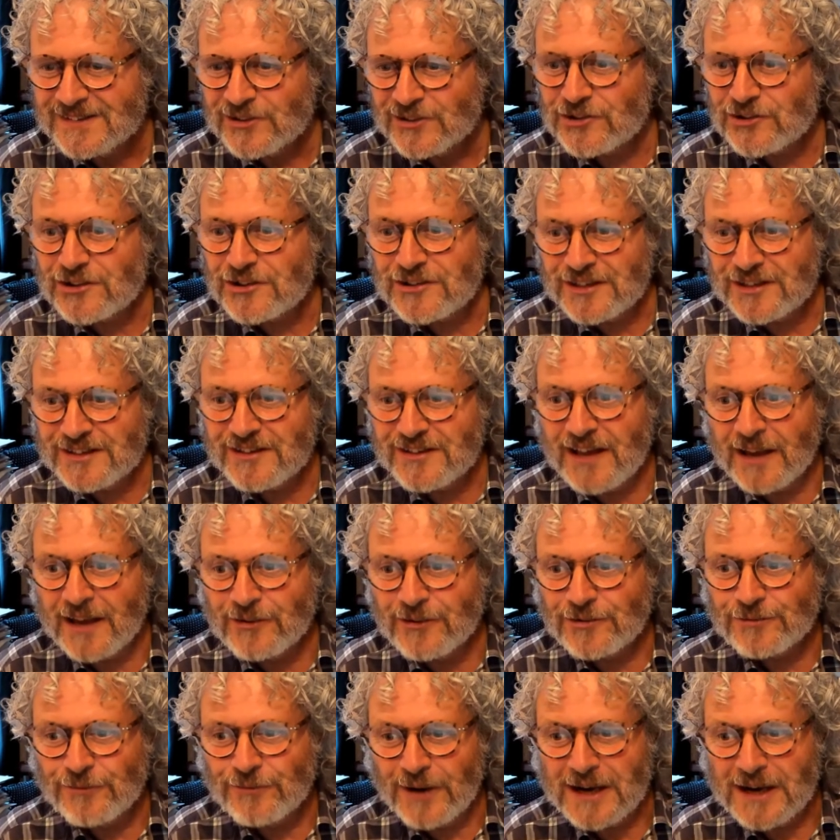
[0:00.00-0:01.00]
sitting
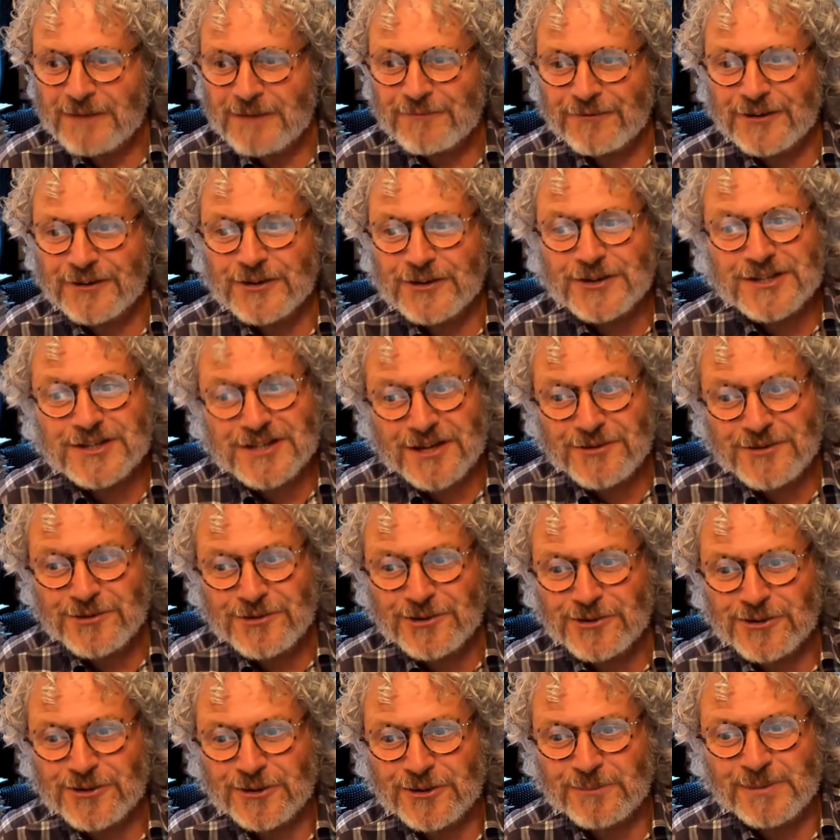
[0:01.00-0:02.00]
down to write feels so
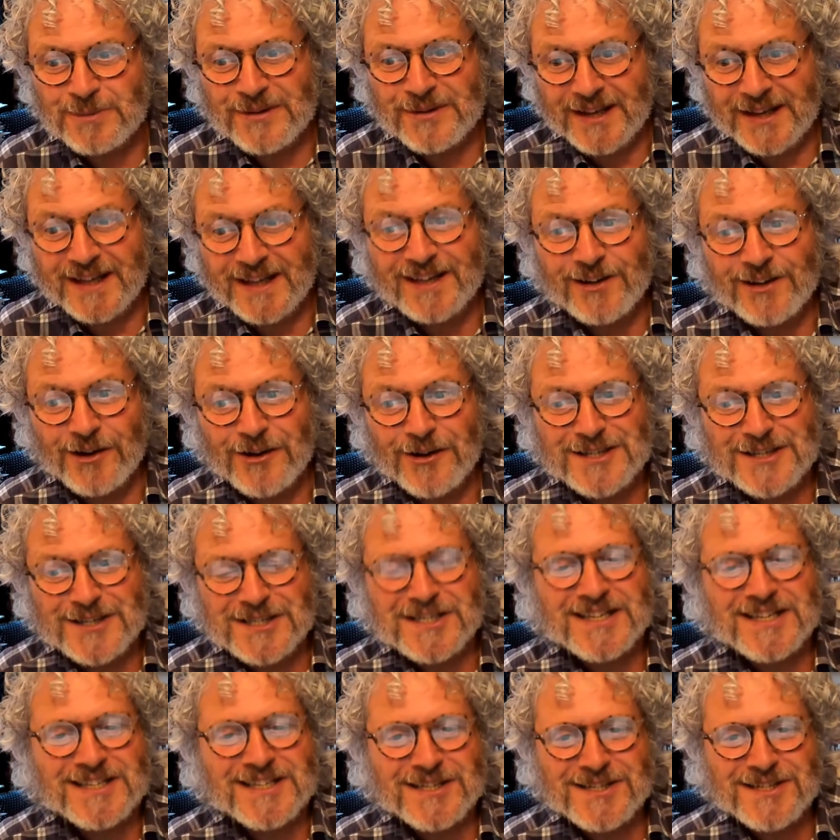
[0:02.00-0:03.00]
good but then i can't
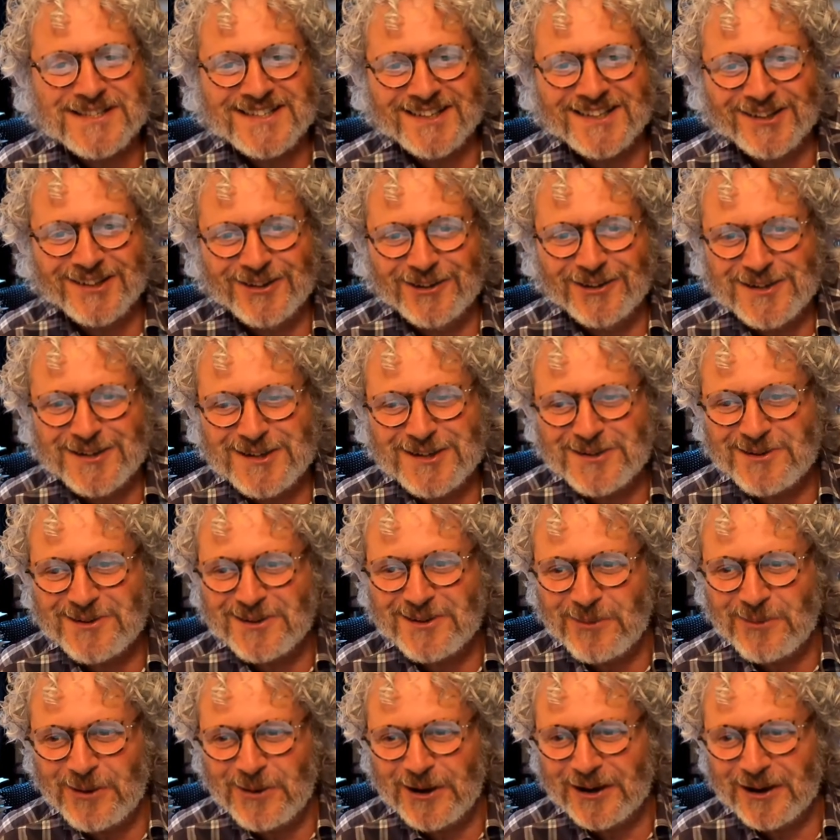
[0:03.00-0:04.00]
sit still to do
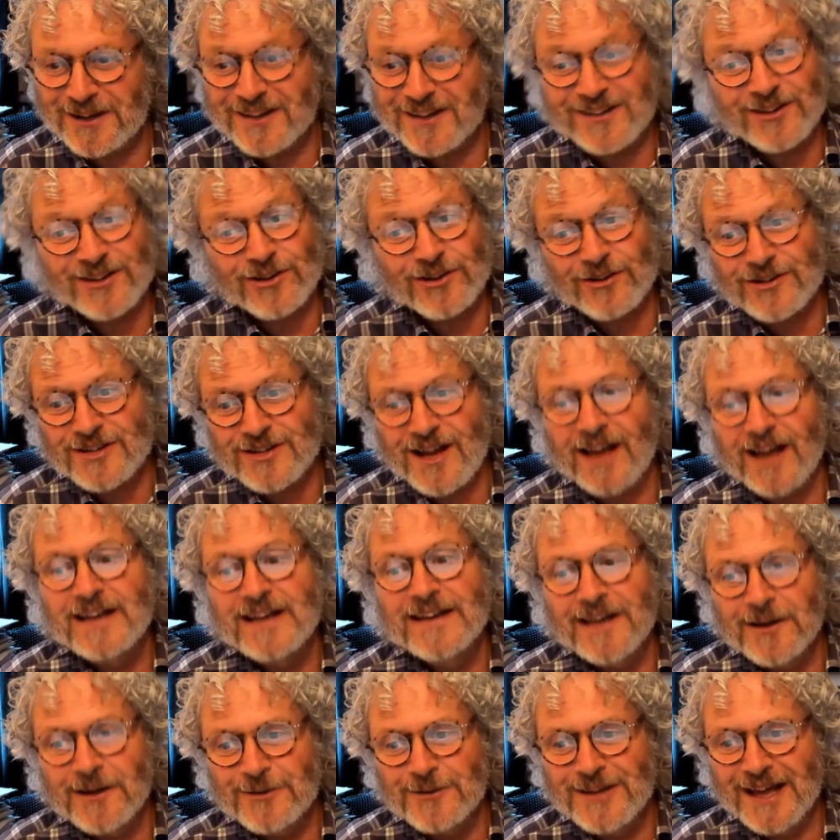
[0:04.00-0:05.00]
the work gosh i
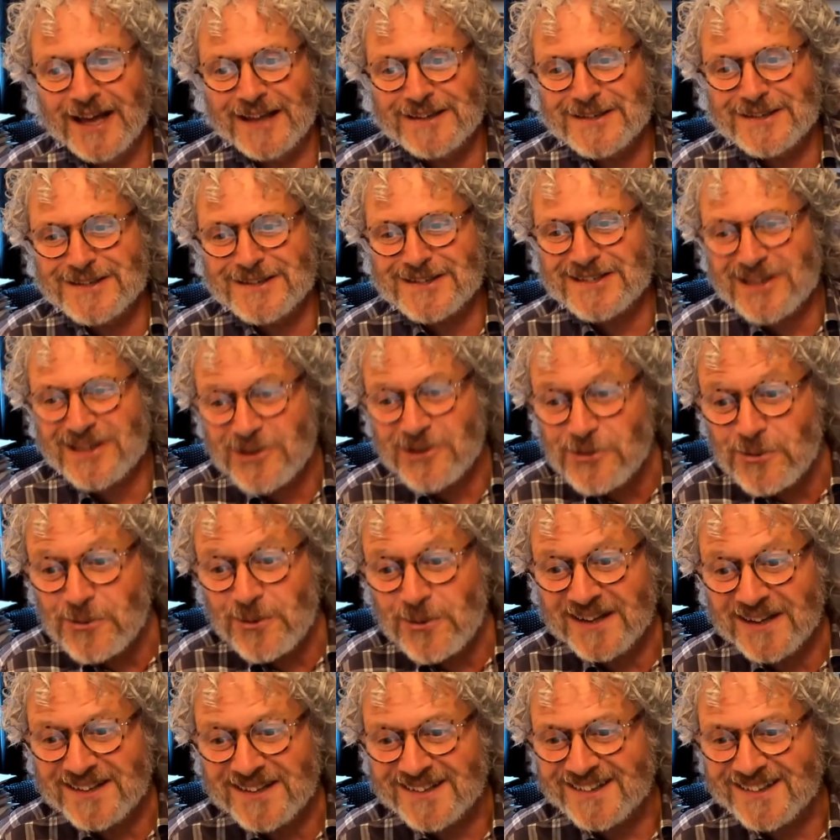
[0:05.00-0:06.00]
know that so
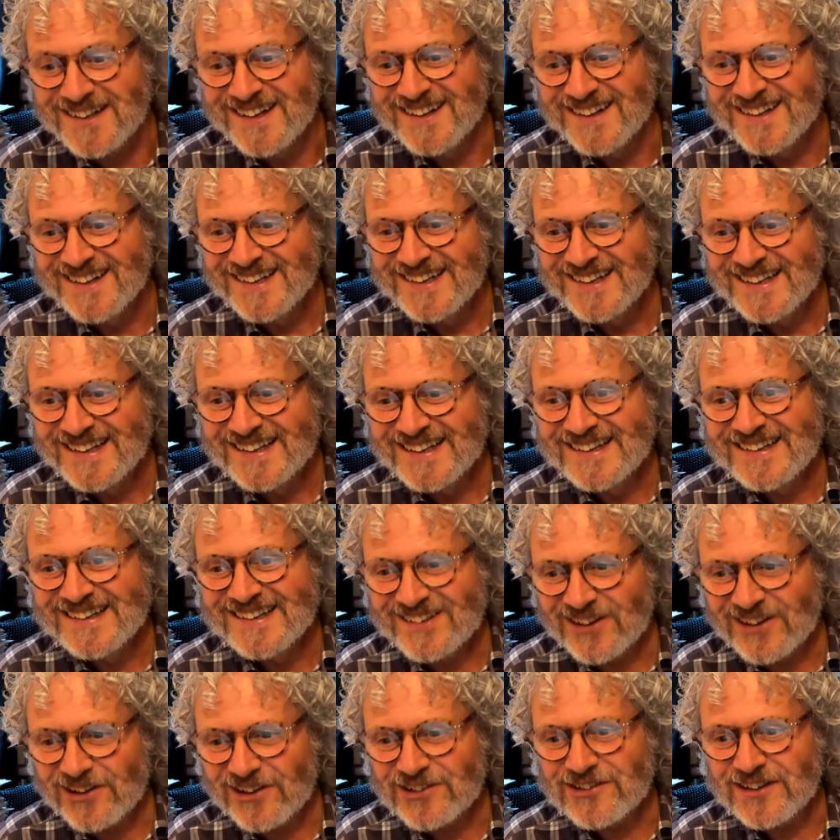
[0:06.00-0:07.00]
well
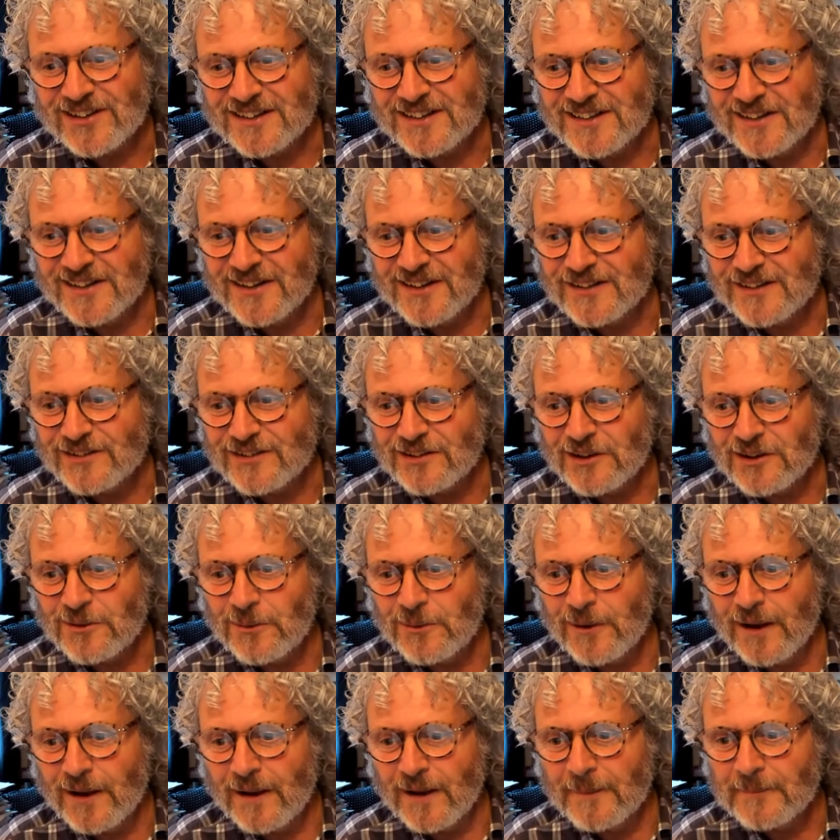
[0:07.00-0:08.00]
Gosh, I know that
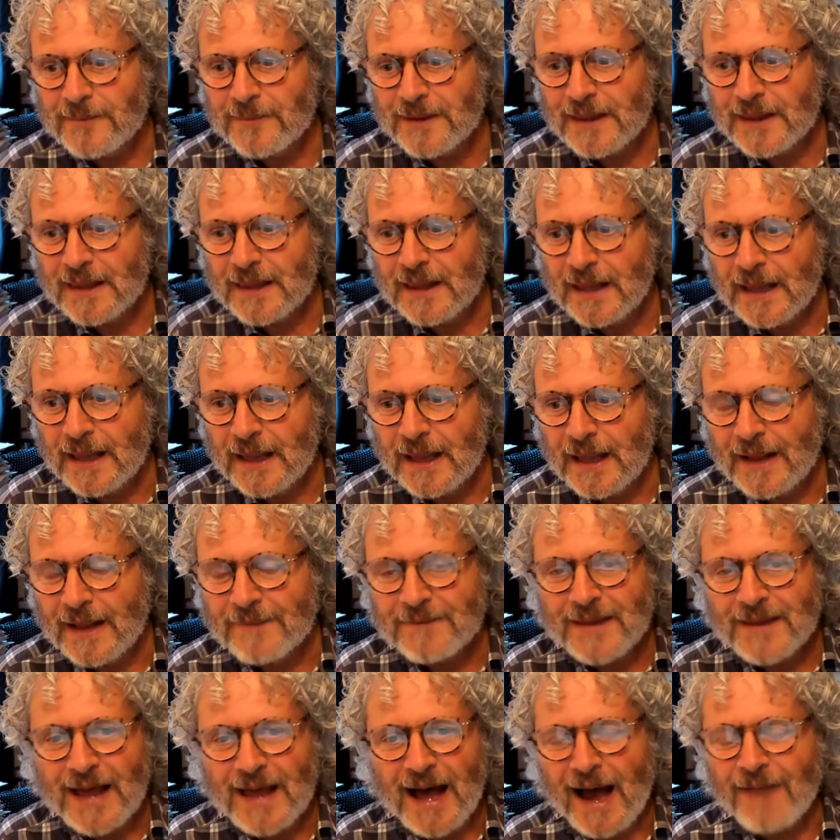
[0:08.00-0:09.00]
so well.
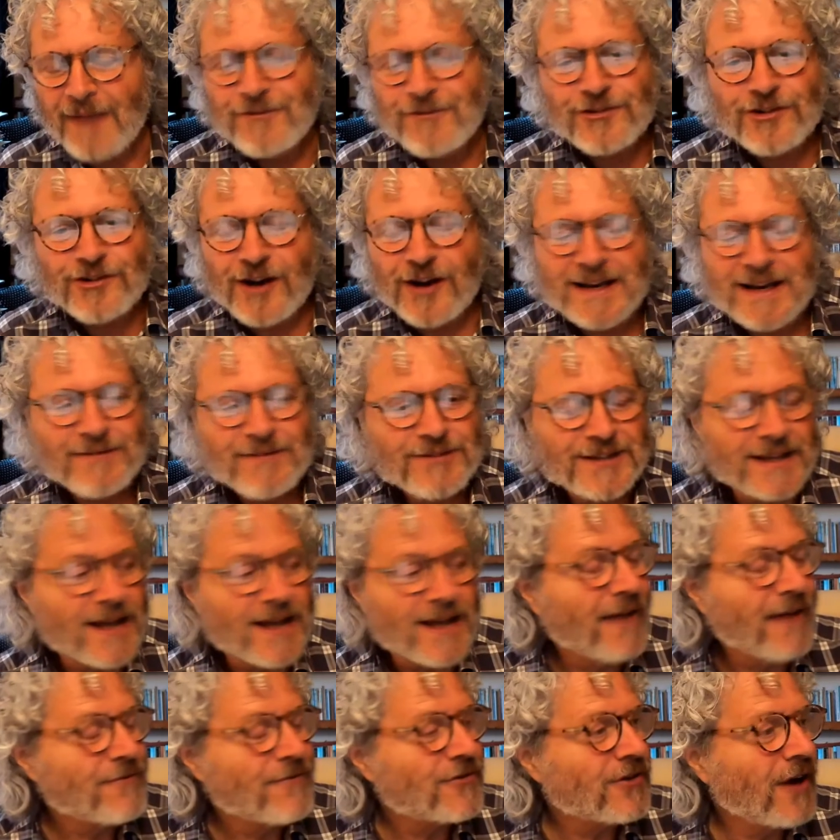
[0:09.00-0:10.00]
I've tried
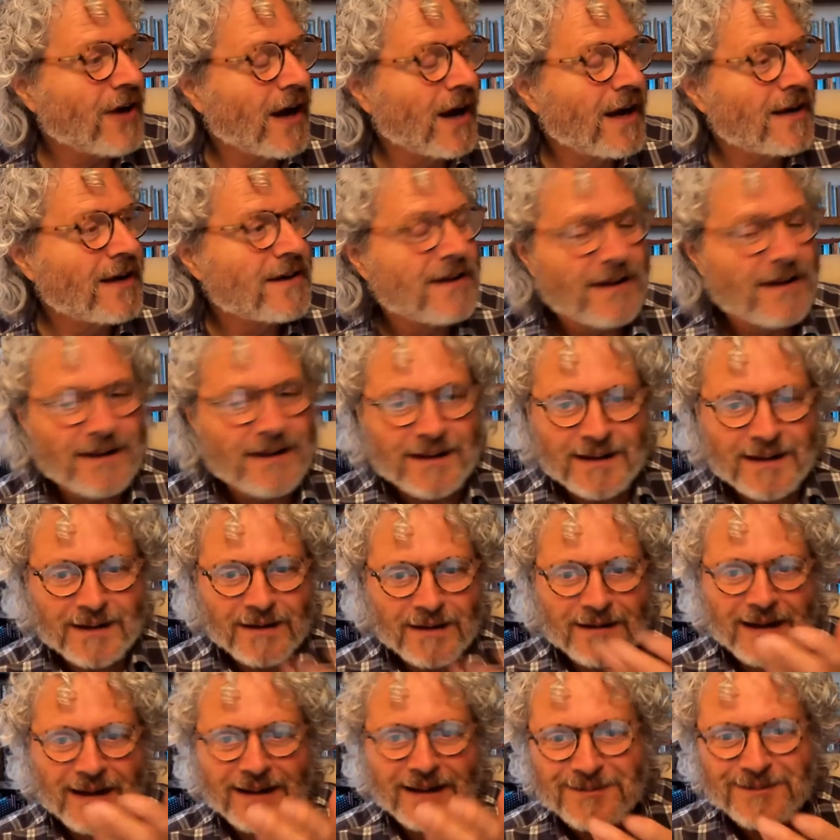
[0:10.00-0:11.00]
everything. I've tried,
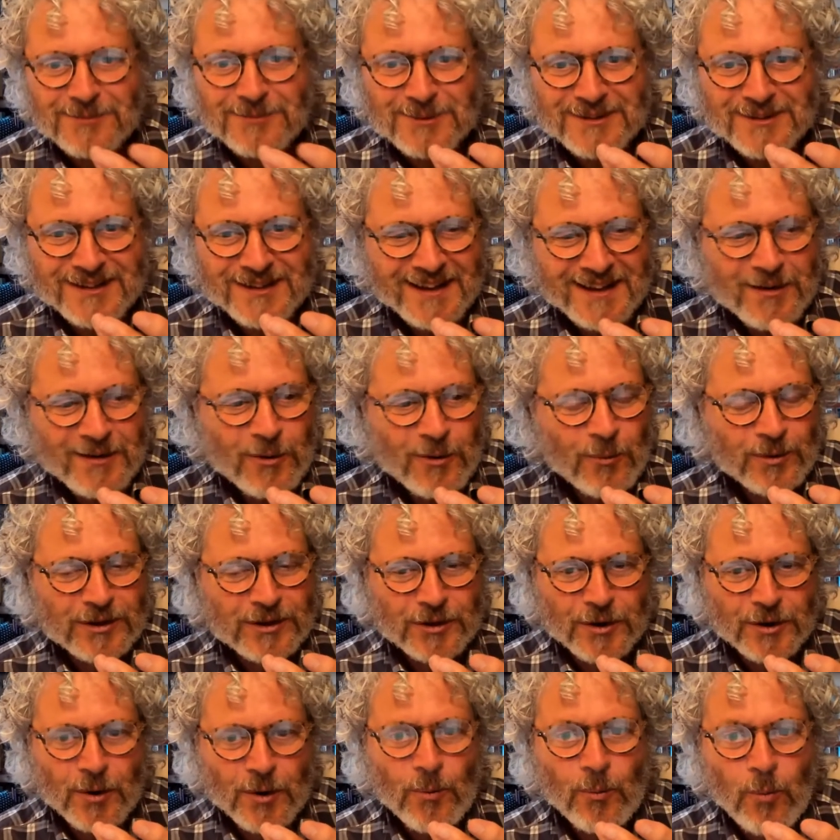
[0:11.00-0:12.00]
uh,
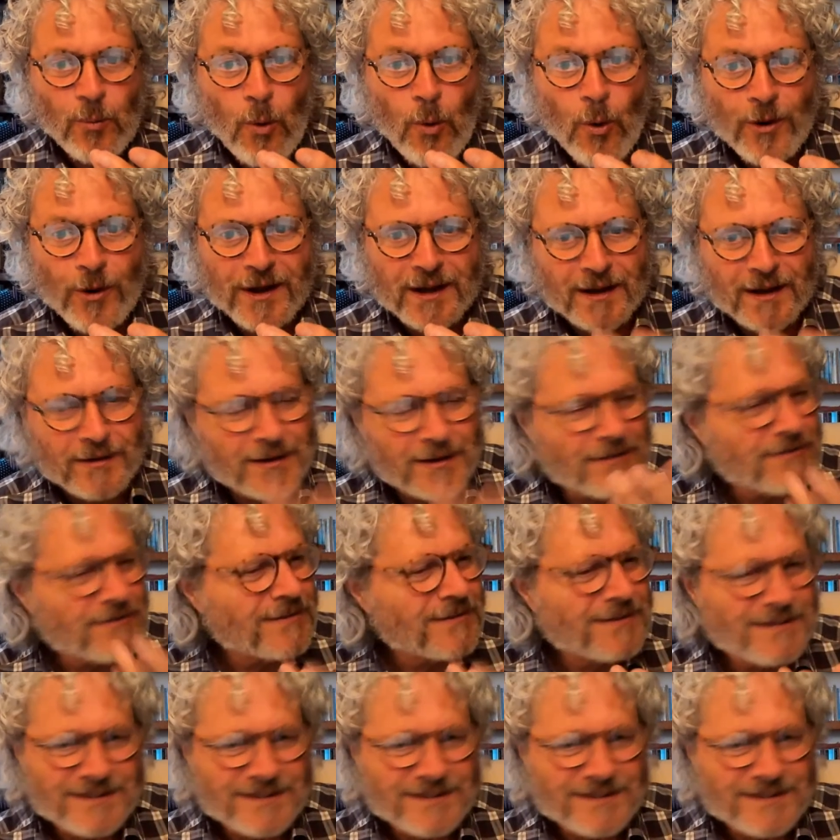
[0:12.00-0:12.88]
you know, walking. I think, oh,